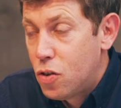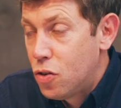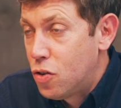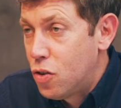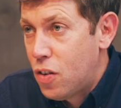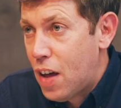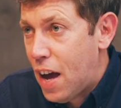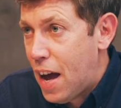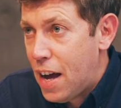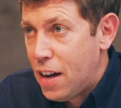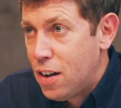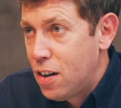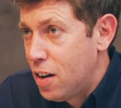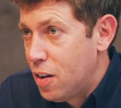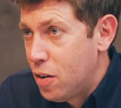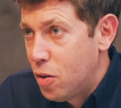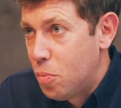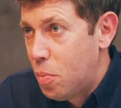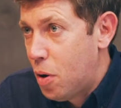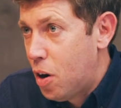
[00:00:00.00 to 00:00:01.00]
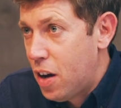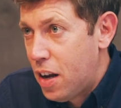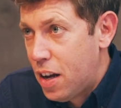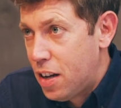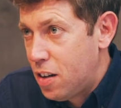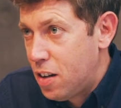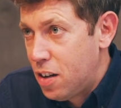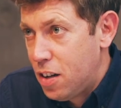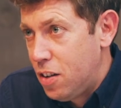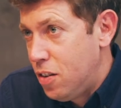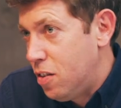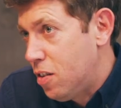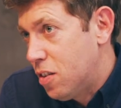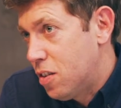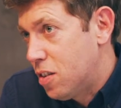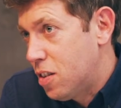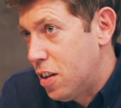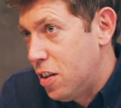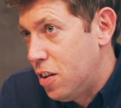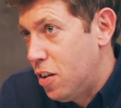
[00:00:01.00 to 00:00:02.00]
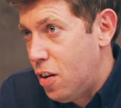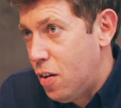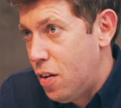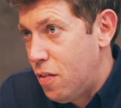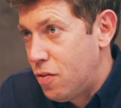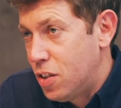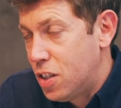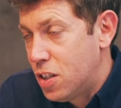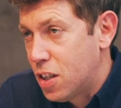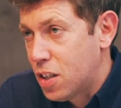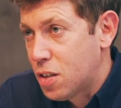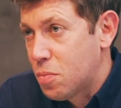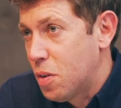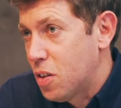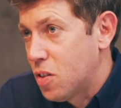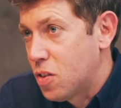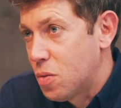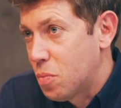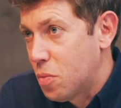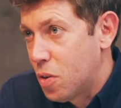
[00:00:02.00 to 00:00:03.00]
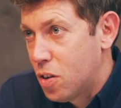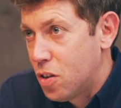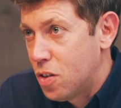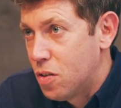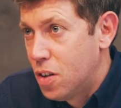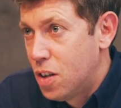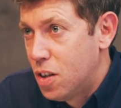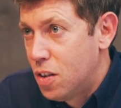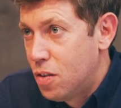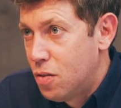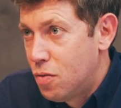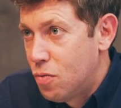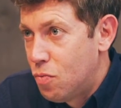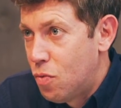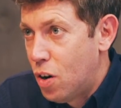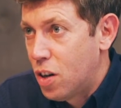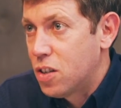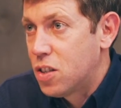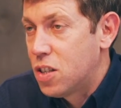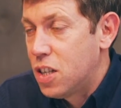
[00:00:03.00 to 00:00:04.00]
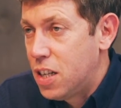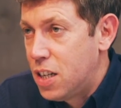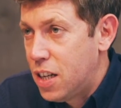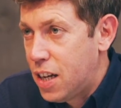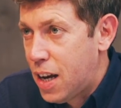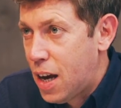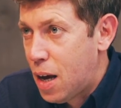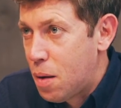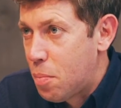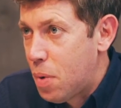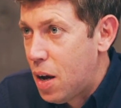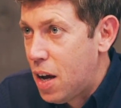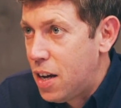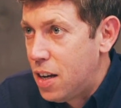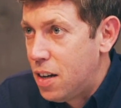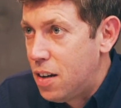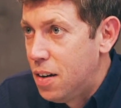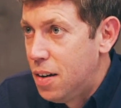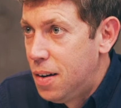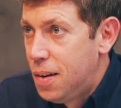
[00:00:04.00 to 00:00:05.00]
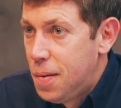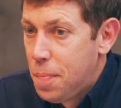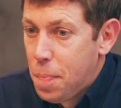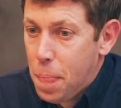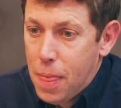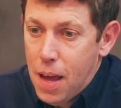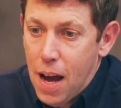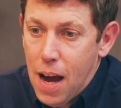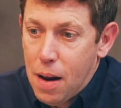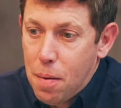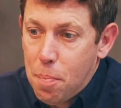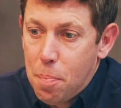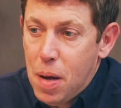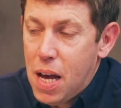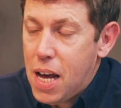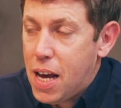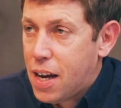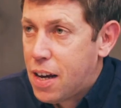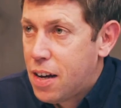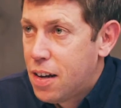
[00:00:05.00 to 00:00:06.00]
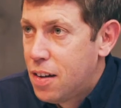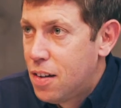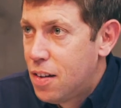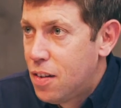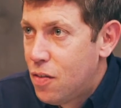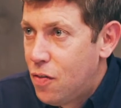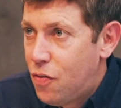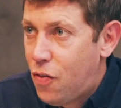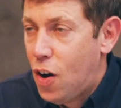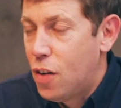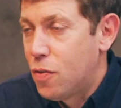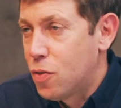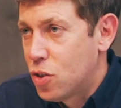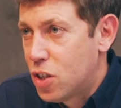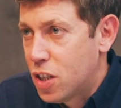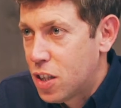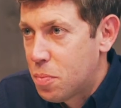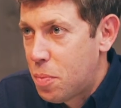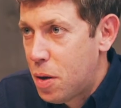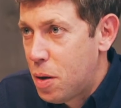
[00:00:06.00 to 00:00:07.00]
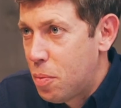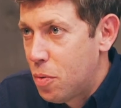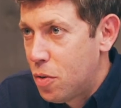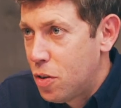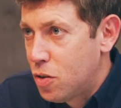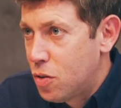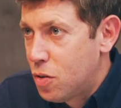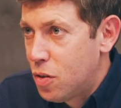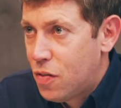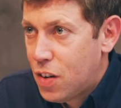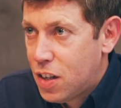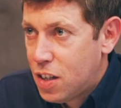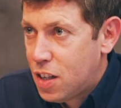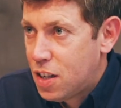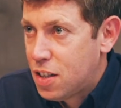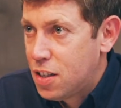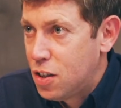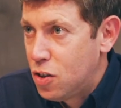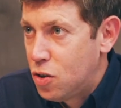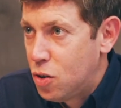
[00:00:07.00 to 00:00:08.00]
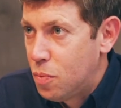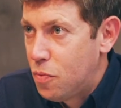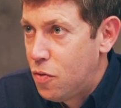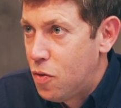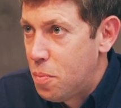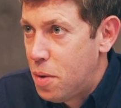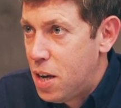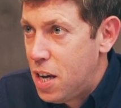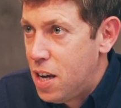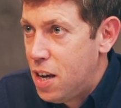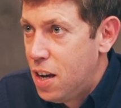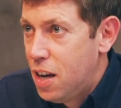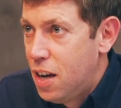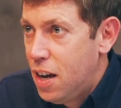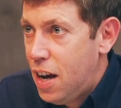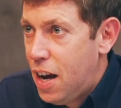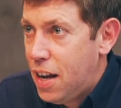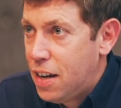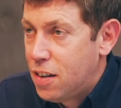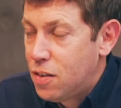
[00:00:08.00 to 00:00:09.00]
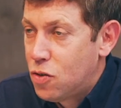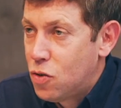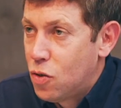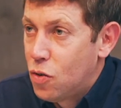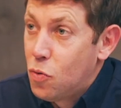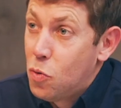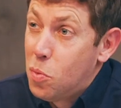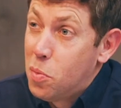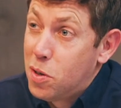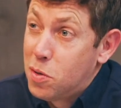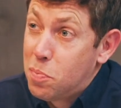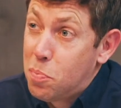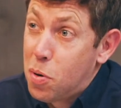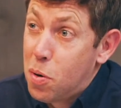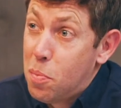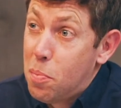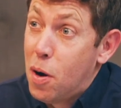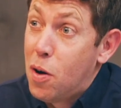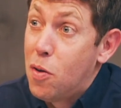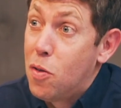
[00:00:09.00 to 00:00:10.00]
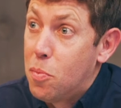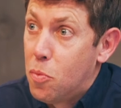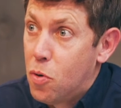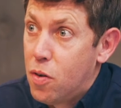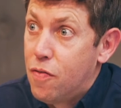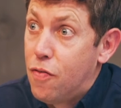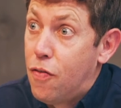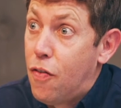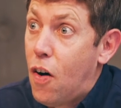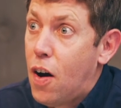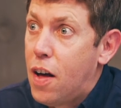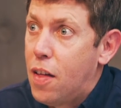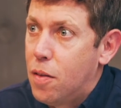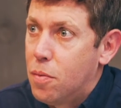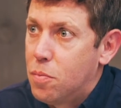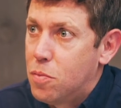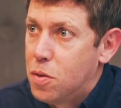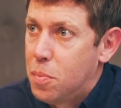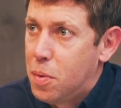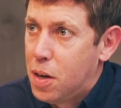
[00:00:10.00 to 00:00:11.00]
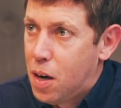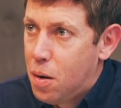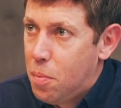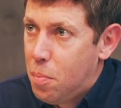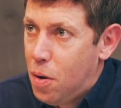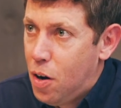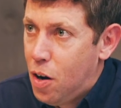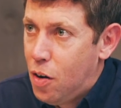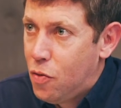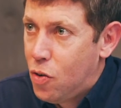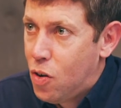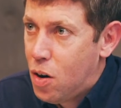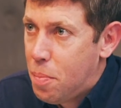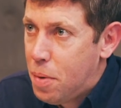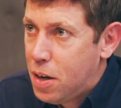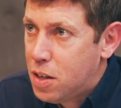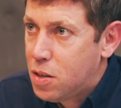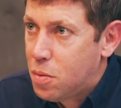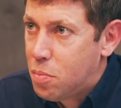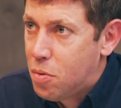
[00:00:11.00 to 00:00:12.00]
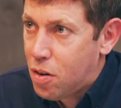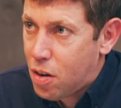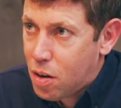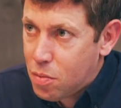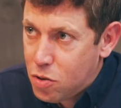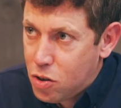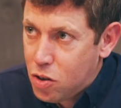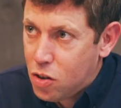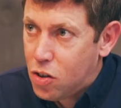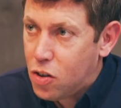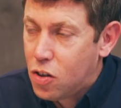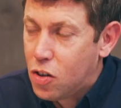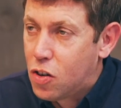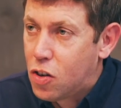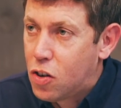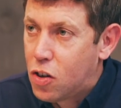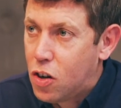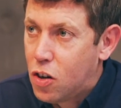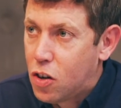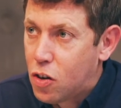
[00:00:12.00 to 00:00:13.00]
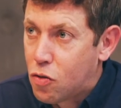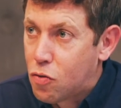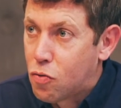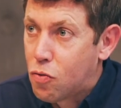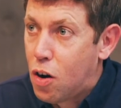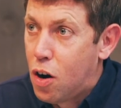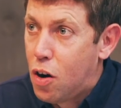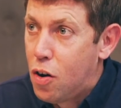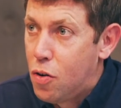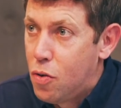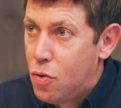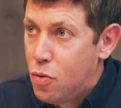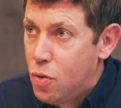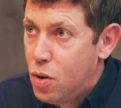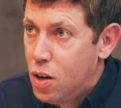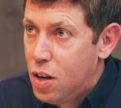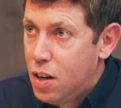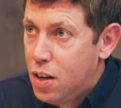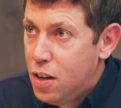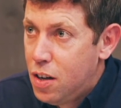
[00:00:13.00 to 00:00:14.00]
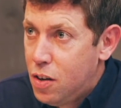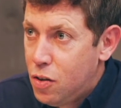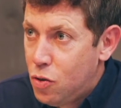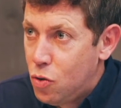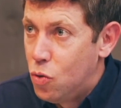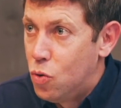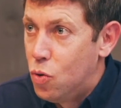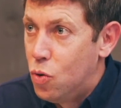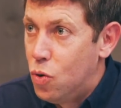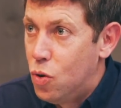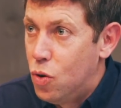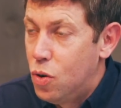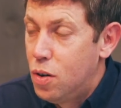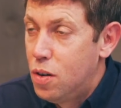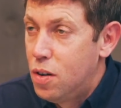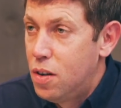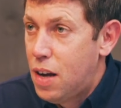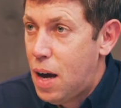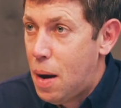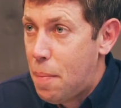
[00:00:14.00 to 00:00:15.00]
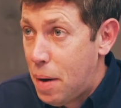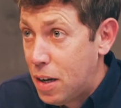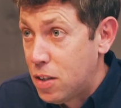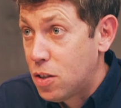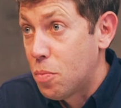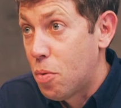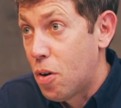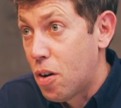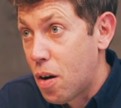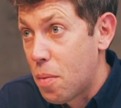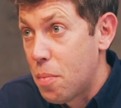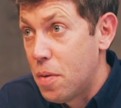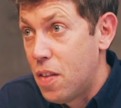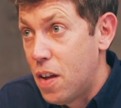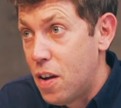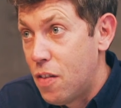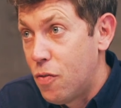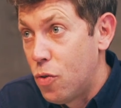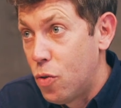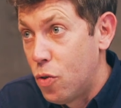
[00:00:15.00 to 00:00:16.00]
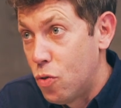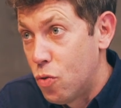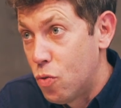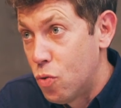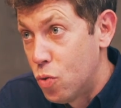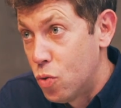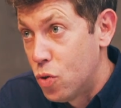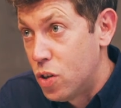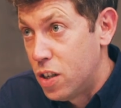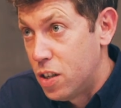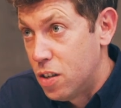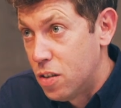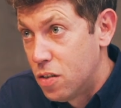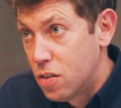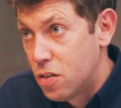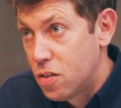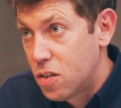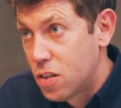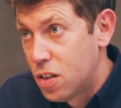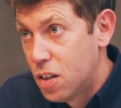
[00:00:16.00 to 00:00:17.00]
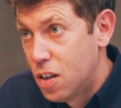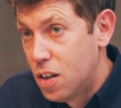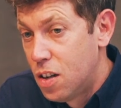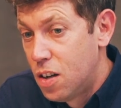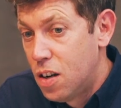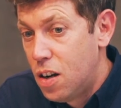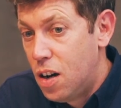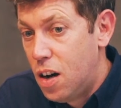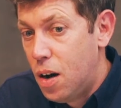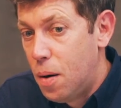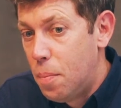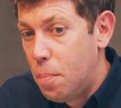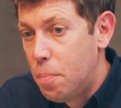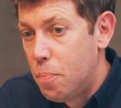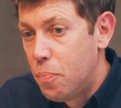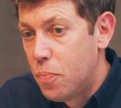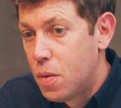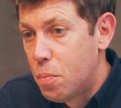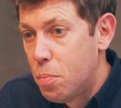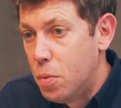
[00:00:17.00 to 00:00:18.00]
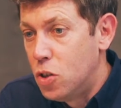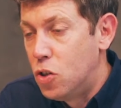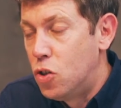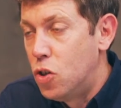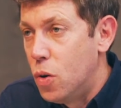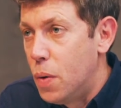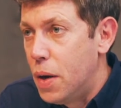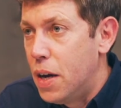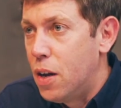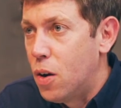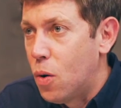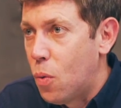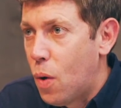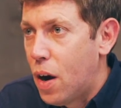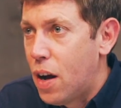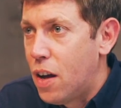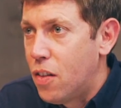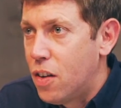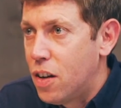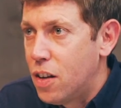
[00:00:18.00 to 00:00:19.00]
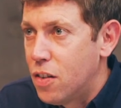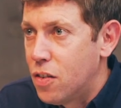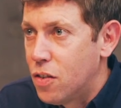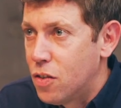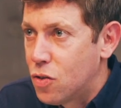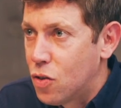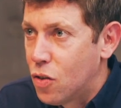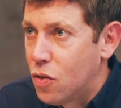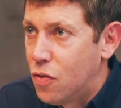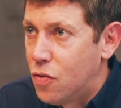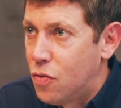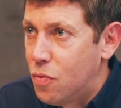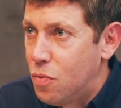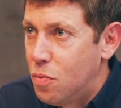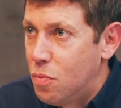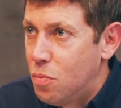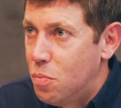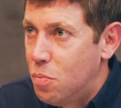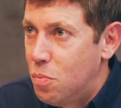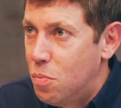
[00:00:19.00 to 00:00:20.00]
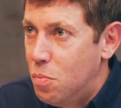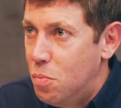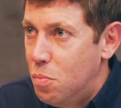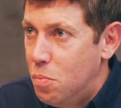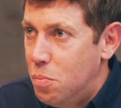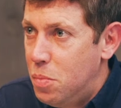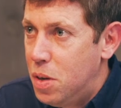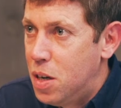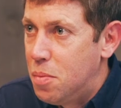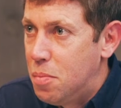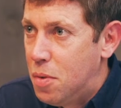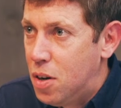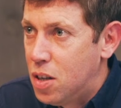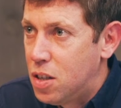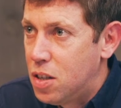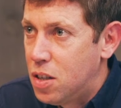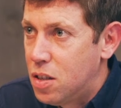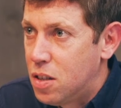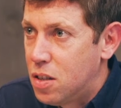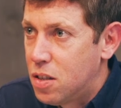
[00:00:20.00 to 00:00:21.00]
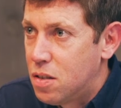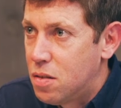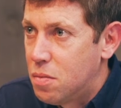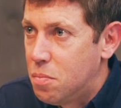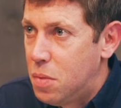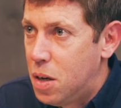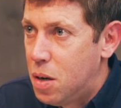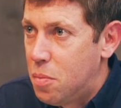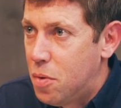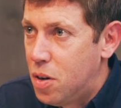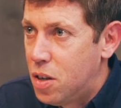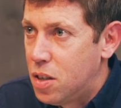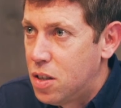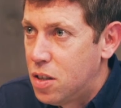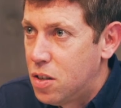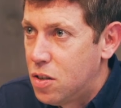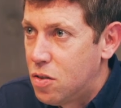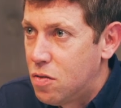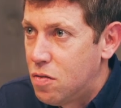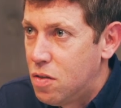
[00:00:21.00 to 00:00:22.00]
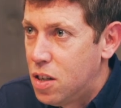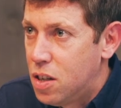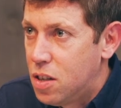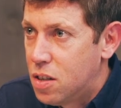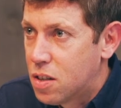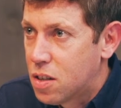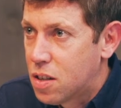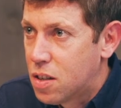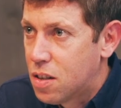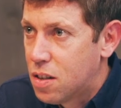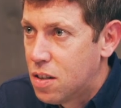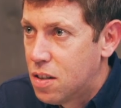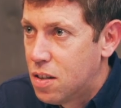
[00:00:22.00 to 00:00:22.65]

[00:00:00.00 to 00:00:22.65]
could do that annually or biannually. You could say, every 6 months I'm going to run a seeding campaign and pick 5 or 6 people that do a fantastic job for me and sort of almost promote them or invite them to become part of your ambassador program. So you can kind of grow your ambassador program and therefore your audience, but do it in a way that sort of minimizes the risk.